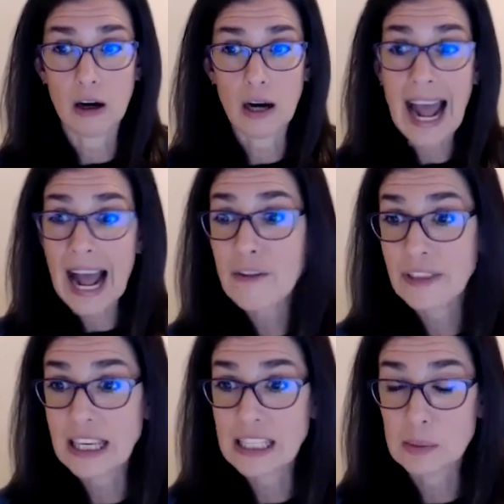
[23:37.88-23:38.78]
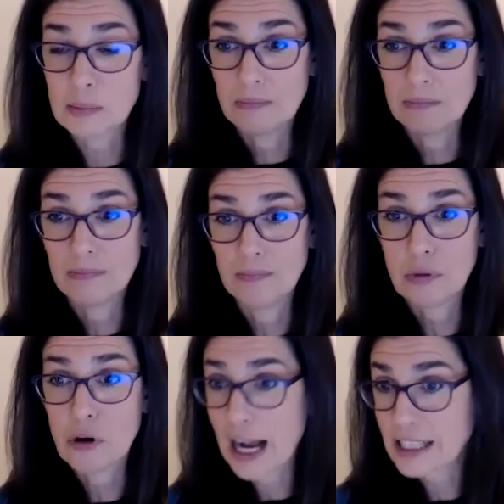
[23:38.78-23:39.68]
have these
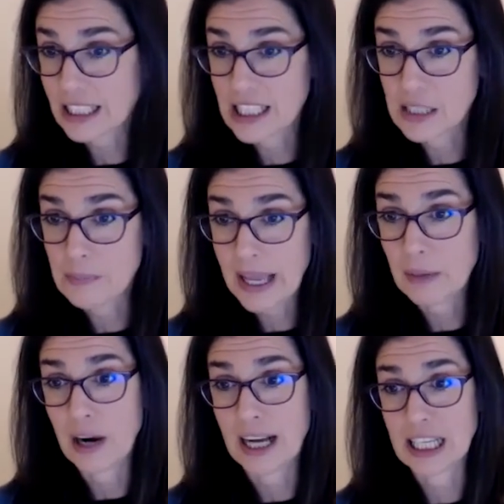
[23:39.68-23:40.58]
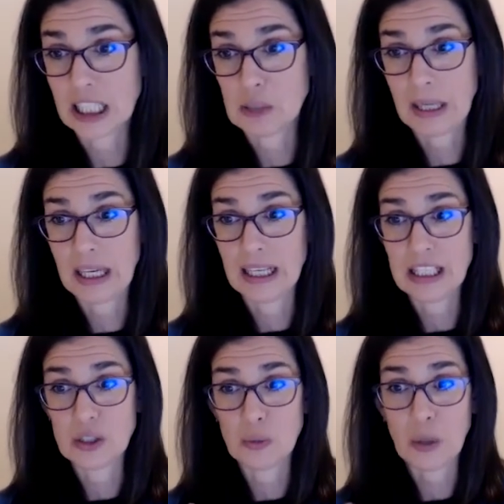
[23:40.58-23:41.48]
projects, these beta projects,
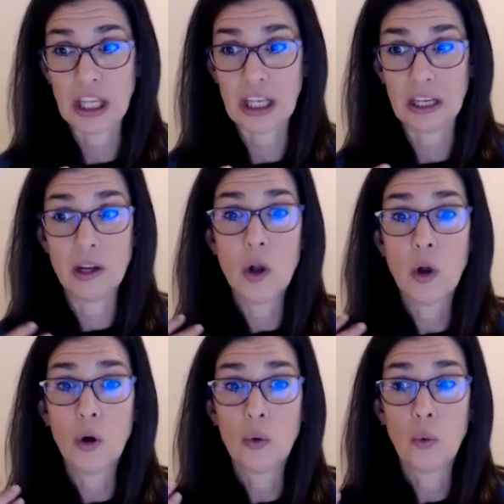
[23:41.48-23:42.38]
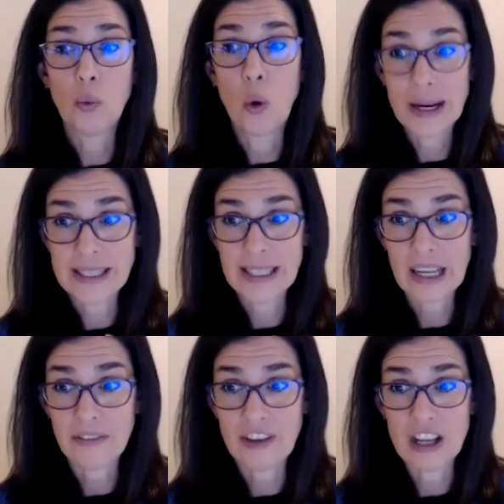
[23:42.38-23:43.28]
because we want to
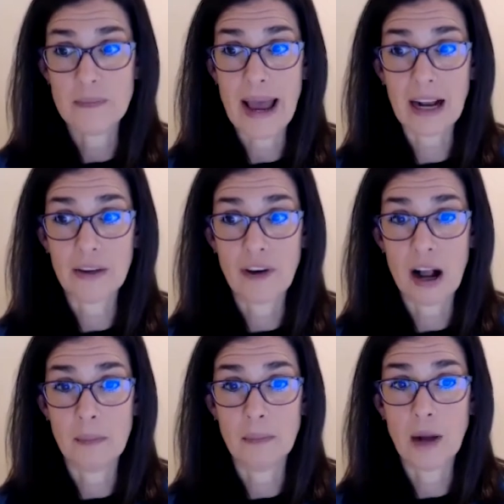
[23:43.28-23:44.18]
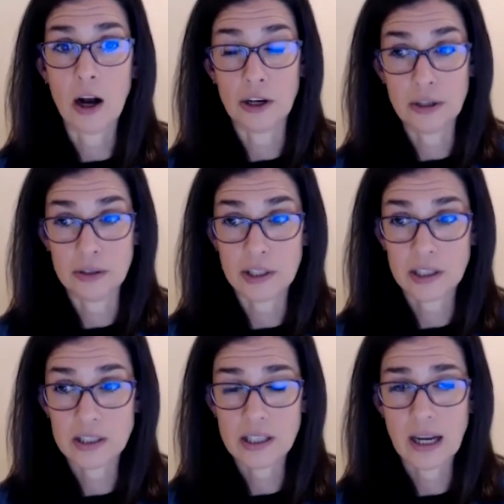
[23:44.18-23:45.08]
get feedback from our
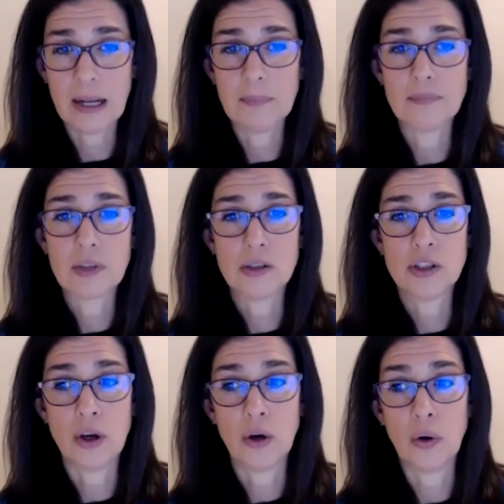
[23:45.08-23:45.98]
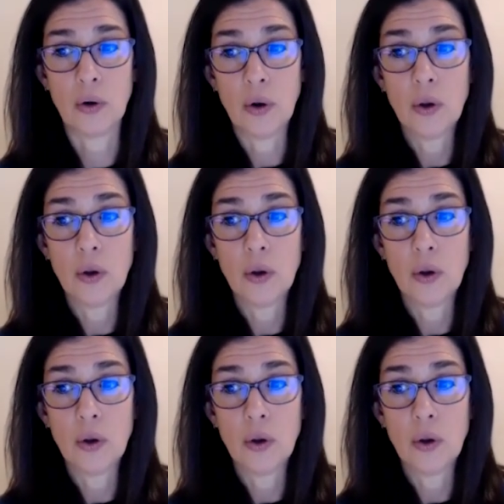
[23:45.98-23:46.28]
users. So